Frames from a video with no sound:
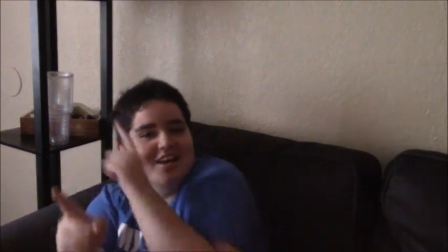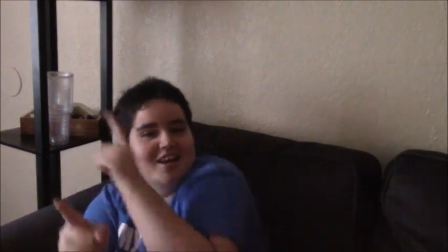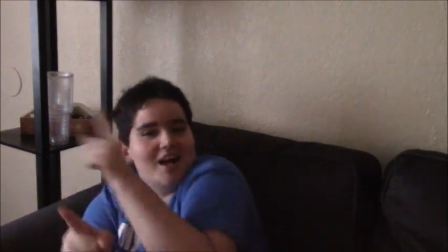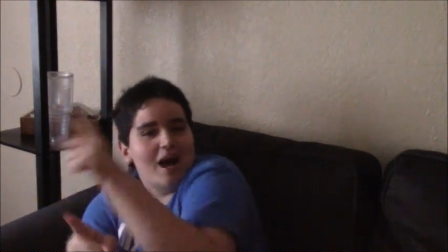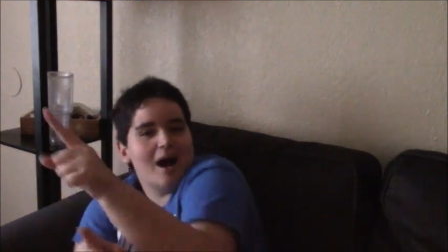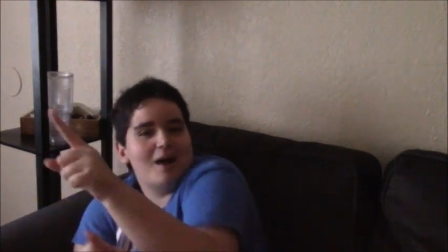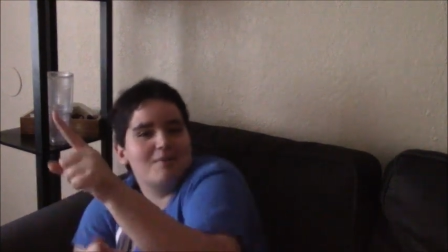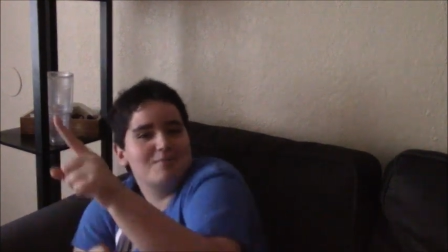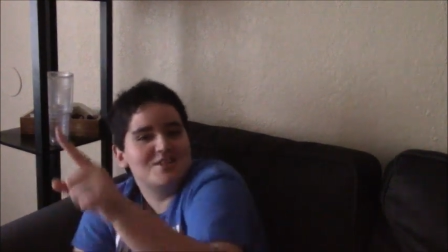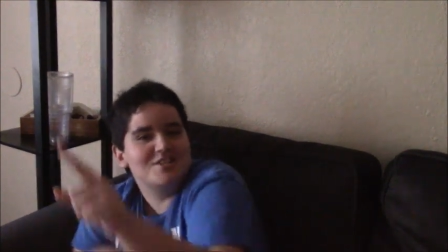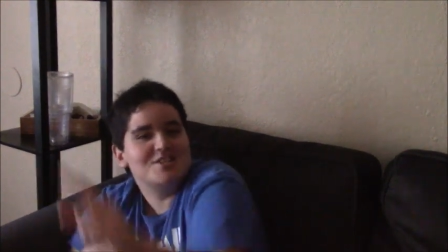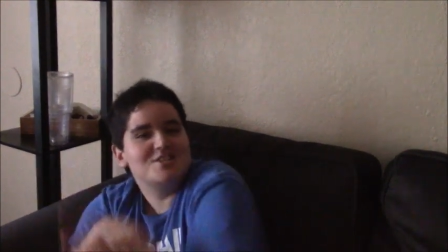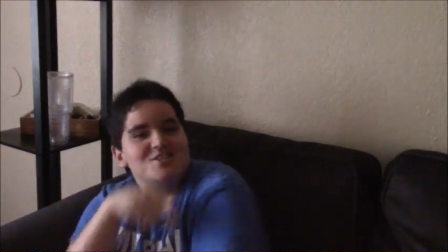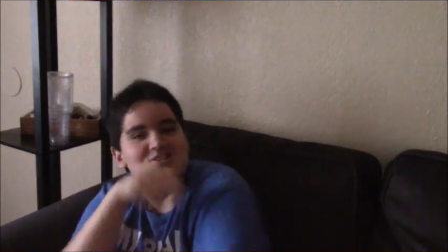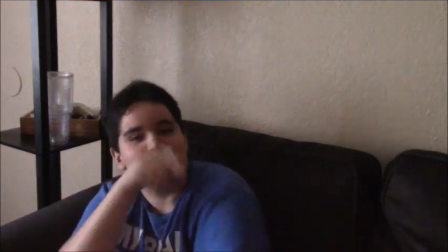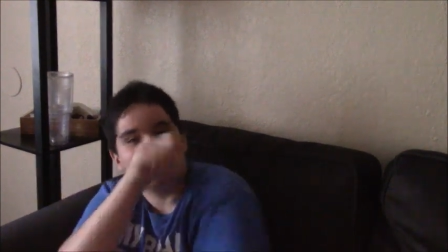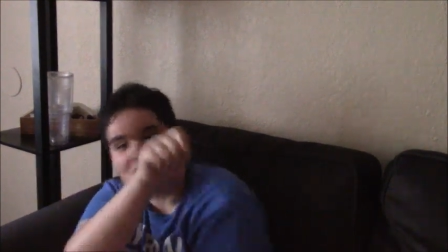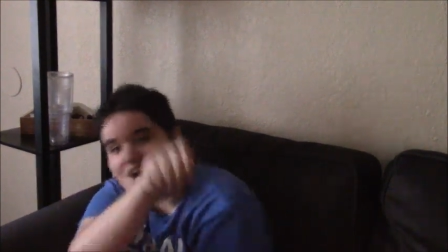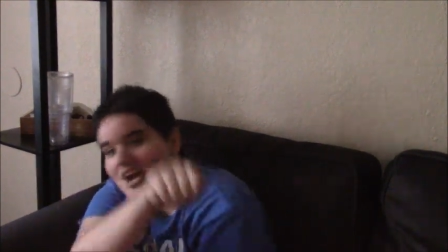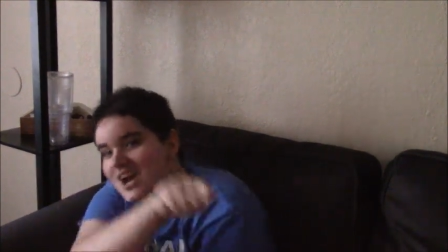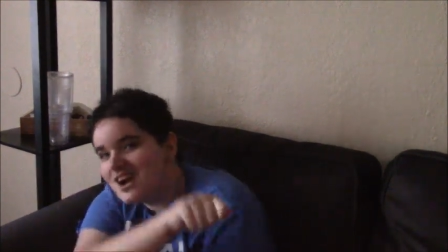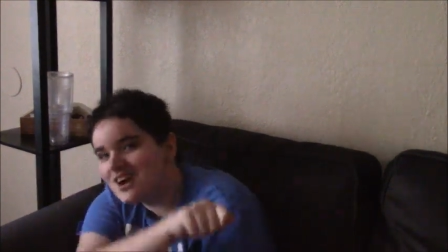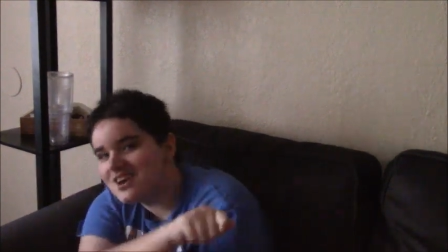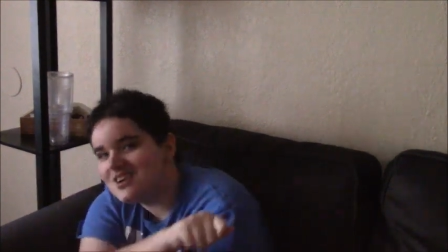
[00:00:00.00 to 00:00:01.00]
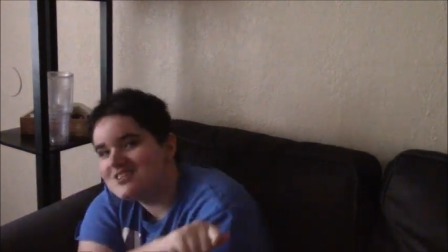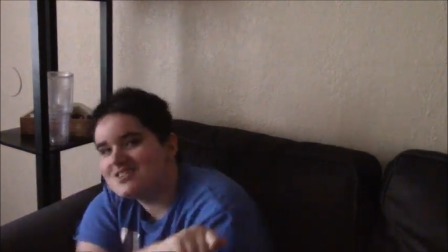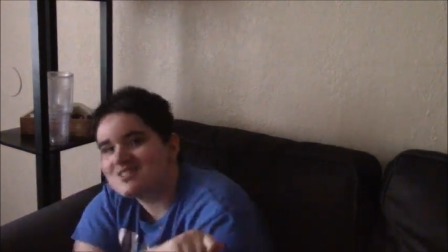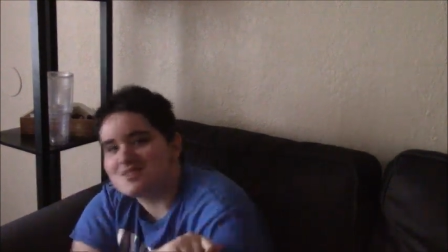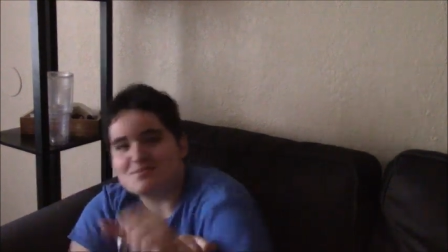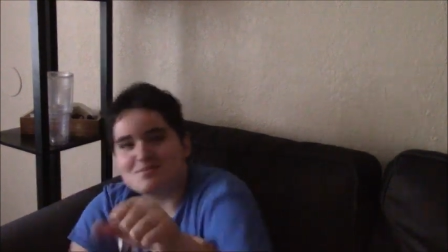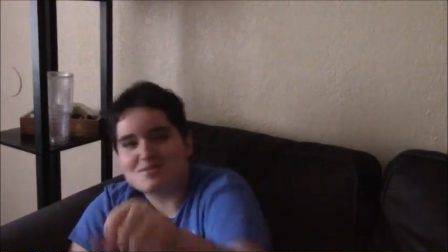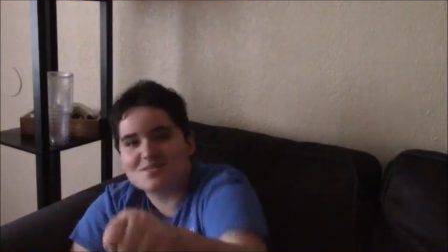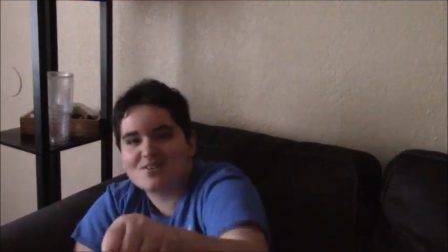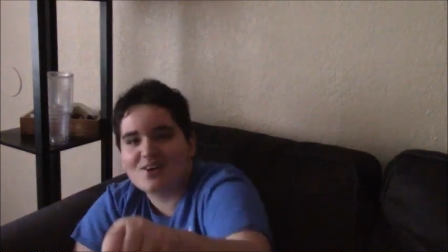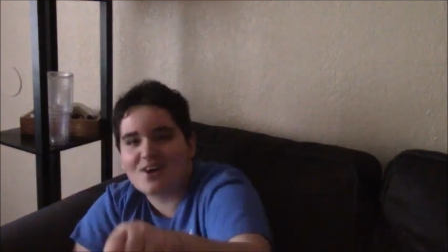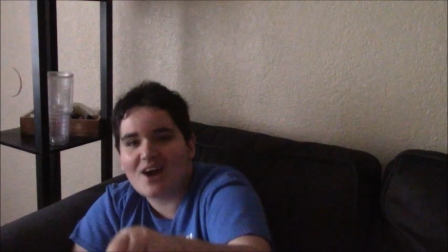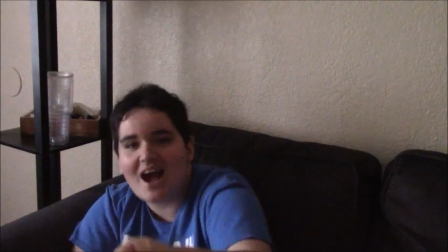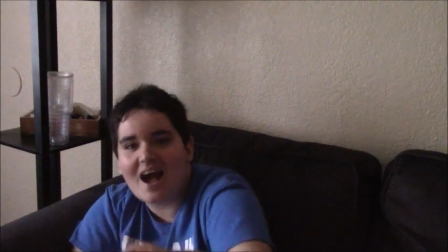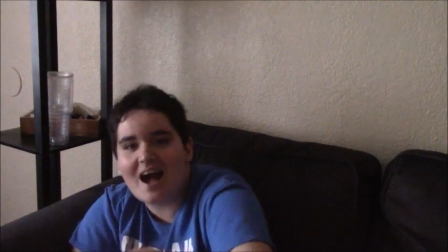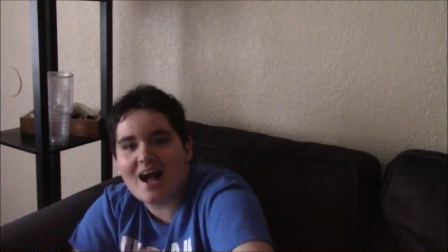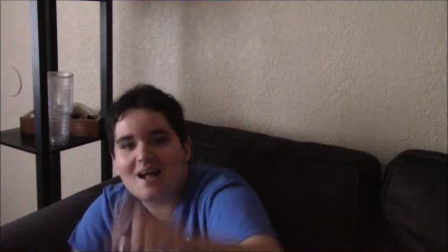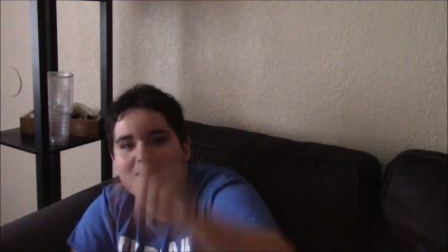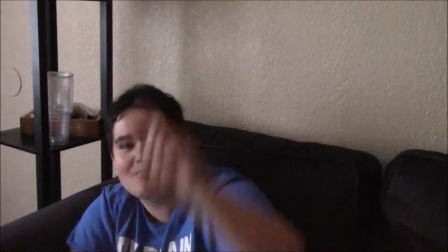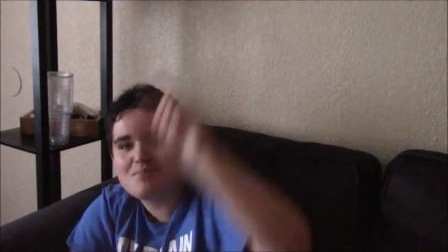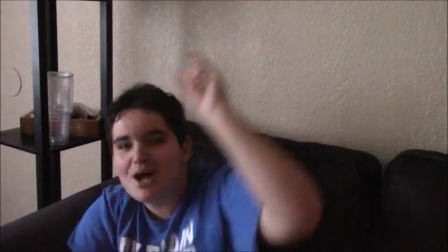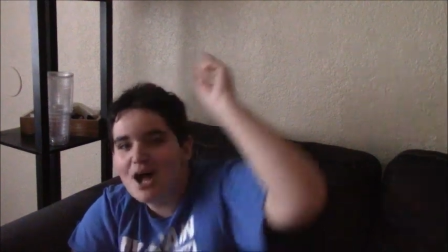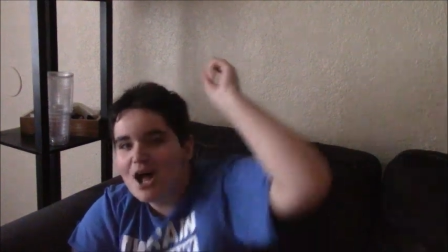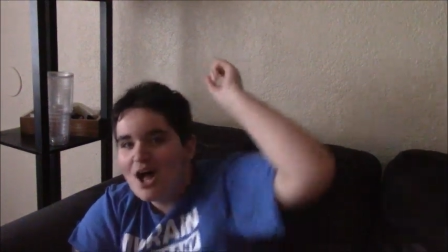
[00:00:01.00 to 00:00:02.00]
comment, share,
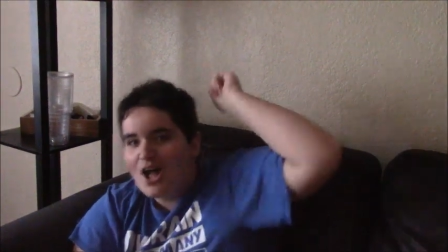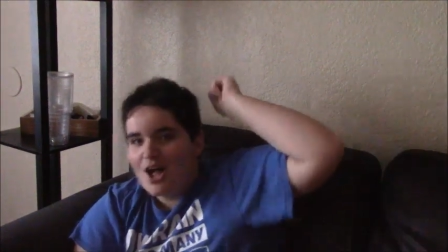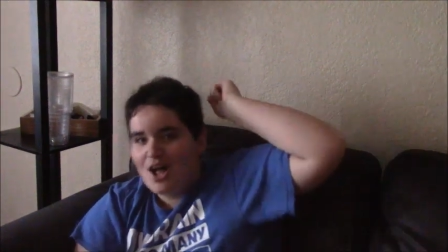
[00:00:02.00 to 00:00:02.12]
subscribe,